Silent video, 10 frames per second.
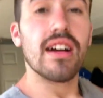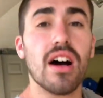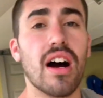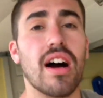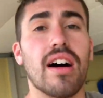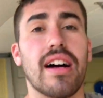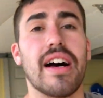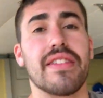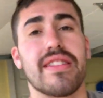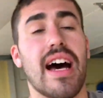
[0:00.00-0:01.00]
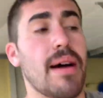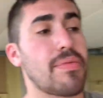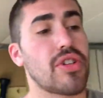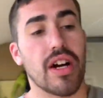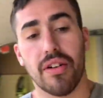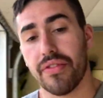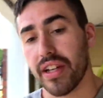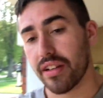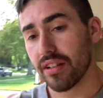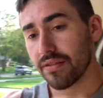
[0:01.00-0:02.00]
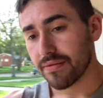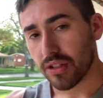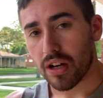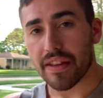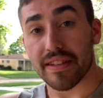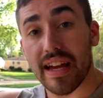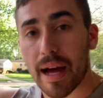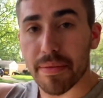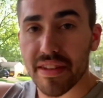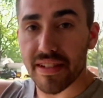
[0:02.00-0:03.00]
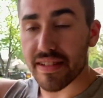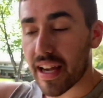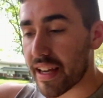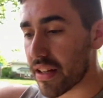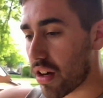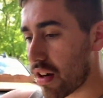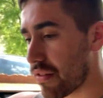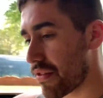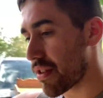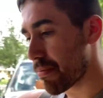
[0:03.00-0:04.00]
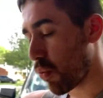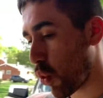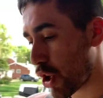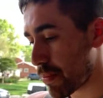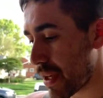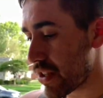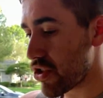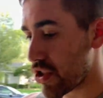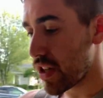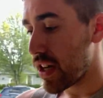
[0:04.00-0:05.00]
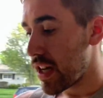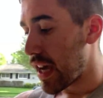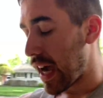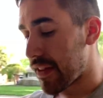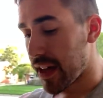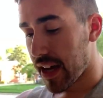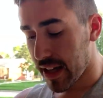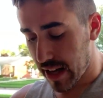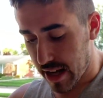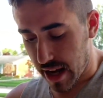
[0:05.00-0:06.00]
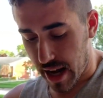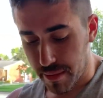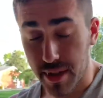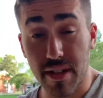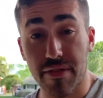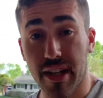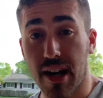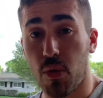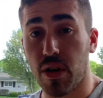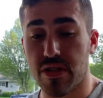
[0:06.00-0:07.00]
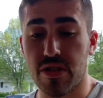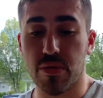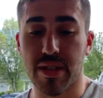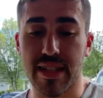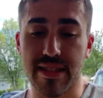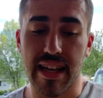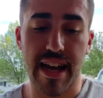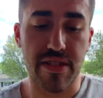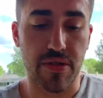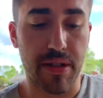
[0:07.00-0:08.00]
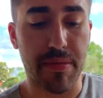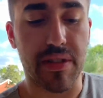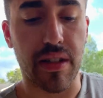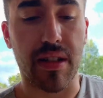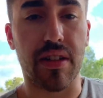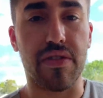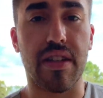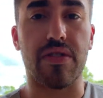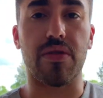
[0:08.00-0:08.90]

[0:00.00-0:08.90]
uh, on the top shelf here, or on the top of this side of the workbench. And then I'm gonna figure out what to do with these last three because as you